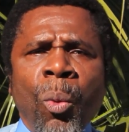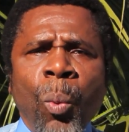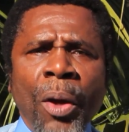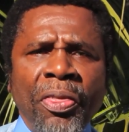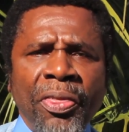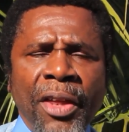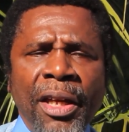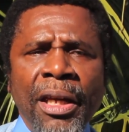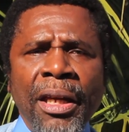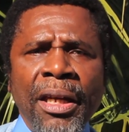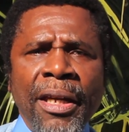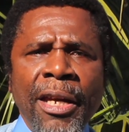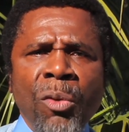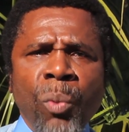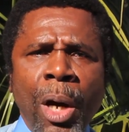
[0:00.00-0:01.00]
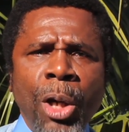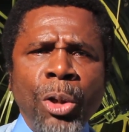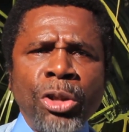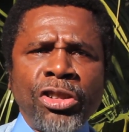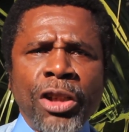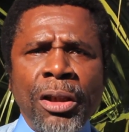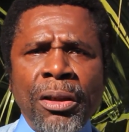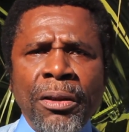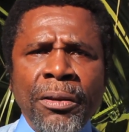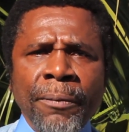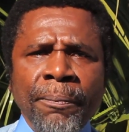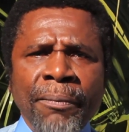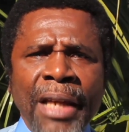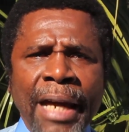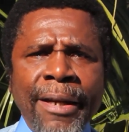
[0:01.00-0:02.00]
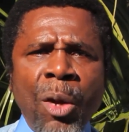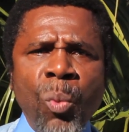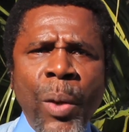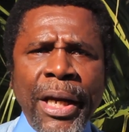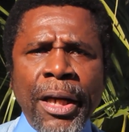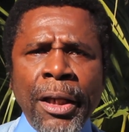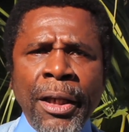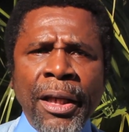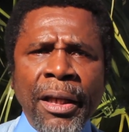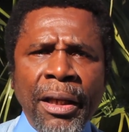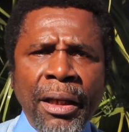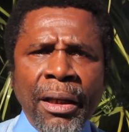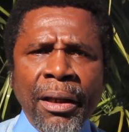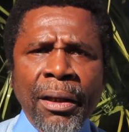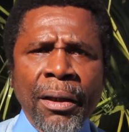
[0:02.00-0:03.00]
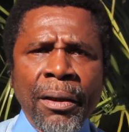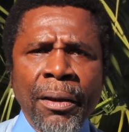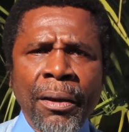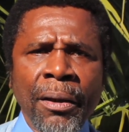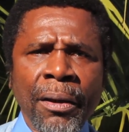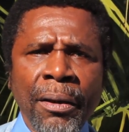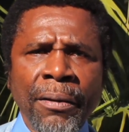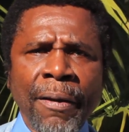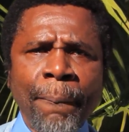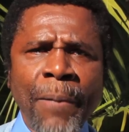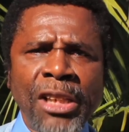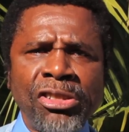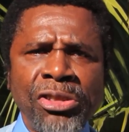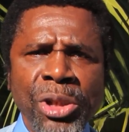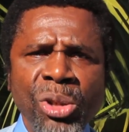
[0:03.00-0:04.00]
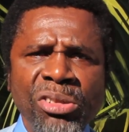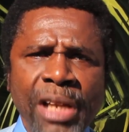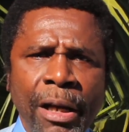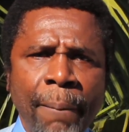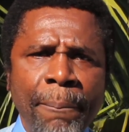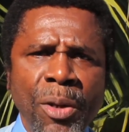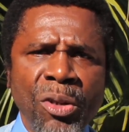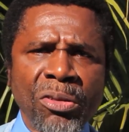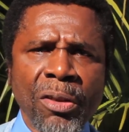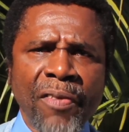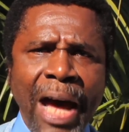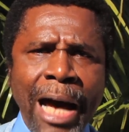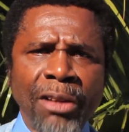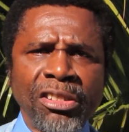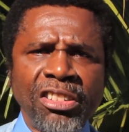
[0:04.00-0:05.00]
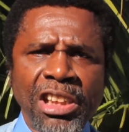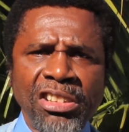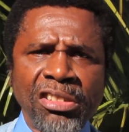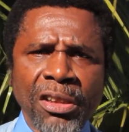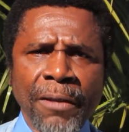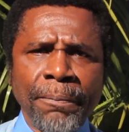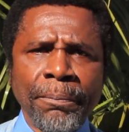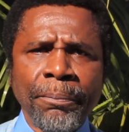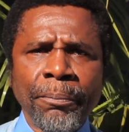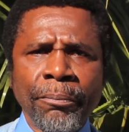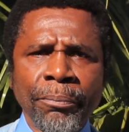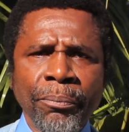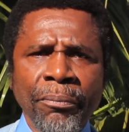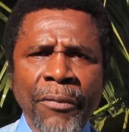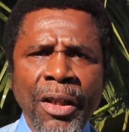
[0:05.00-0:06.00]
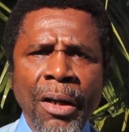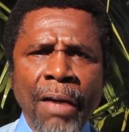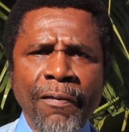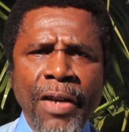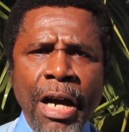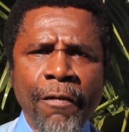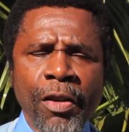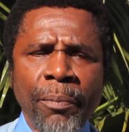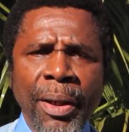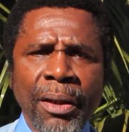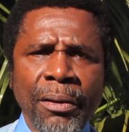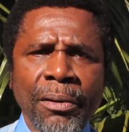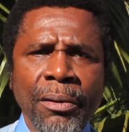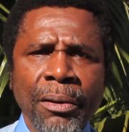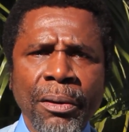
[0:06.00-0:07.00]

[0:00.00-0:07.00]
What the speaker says: with the erosion and the weakening, the misuse and abuse of our system of government,